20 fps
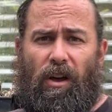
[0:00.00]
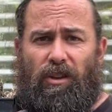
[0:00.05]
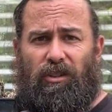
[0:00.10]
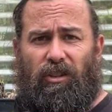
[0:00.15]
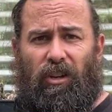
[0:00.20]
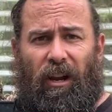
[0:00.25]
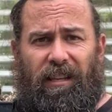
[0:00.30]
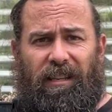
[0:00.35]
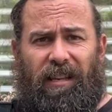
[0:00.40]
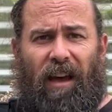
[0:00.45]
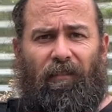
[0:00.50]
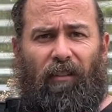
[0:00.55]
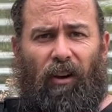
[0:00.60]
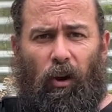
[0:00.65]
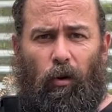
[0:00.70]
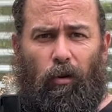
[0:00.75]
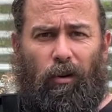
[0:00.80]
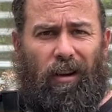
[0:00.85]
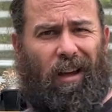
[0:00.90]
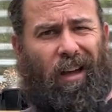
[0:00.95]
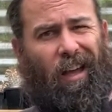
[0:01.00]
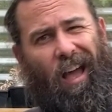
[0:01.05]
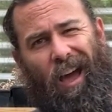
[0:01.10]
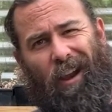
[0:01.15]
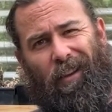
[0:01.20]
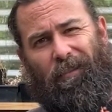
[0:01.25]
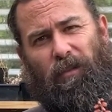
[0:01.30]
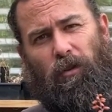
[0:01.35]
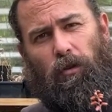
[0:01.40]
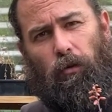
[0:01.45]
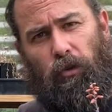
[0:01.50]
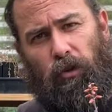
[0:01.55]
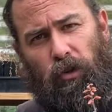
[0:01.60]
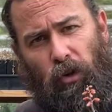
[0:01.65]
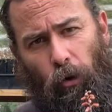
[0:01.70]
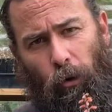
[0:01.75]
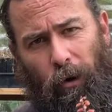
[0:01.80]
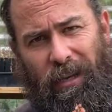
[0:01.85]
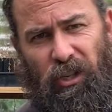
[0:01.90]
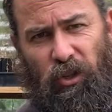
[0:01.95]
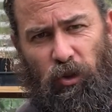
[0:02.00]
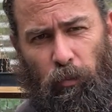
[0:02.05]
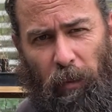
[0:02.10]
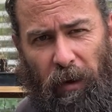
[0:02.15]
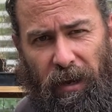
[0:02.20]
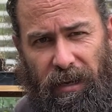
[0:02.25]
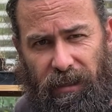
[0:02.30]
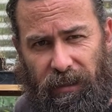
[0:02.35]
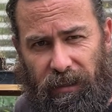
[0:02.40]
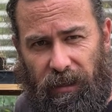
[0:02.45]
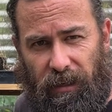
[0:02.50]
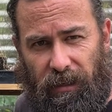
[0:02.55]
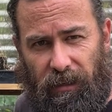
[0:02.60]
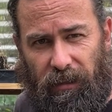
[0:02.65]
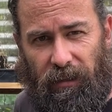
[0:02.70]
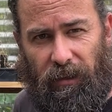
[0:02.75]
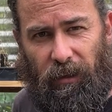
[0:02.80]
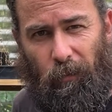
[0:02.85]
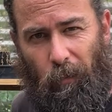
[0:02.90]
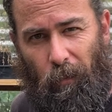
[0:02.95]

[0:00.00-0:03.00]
So let's have a look at a few choice species.